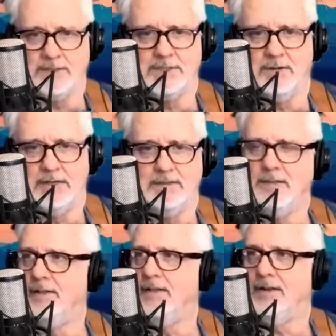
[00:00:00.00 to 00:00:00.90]
song,
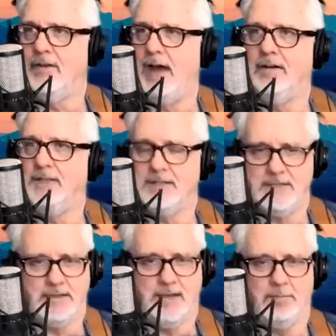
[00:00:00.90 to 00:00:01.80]
Nell and the
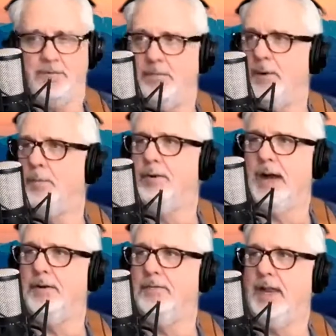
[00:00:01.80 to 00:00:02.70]
Teacup. I'm very
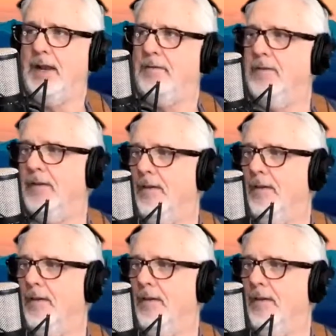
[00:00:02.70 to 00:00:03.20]
proud of that effort.